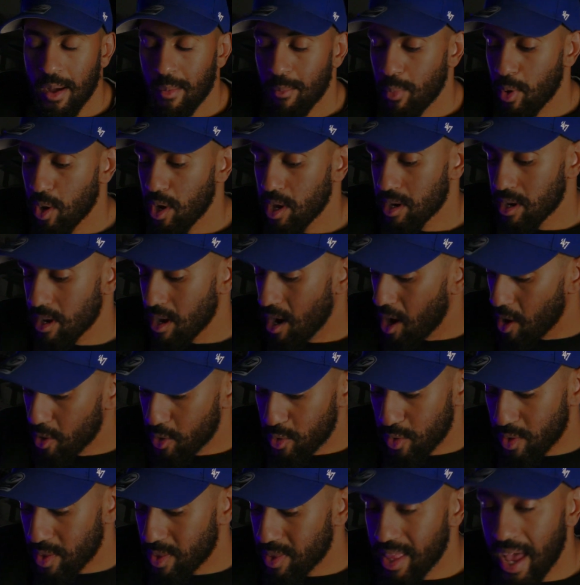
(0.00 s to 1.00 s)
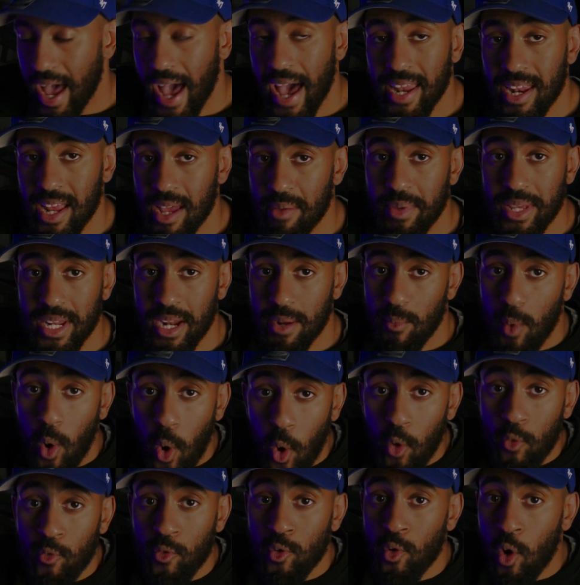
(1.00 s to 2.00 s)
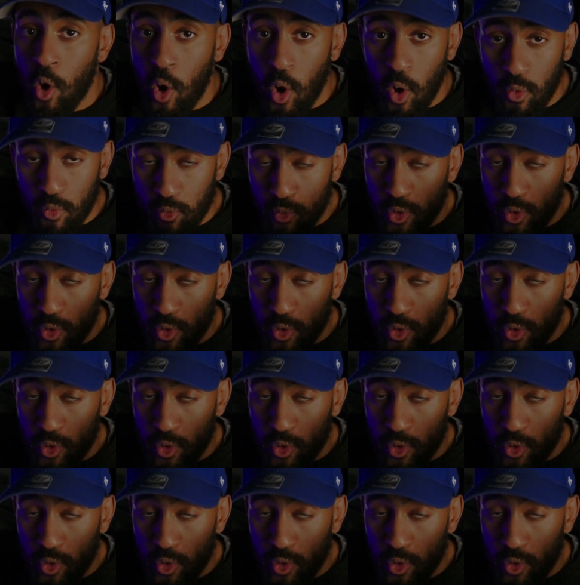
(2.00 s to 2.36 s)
But other than that, I mean, I'm overall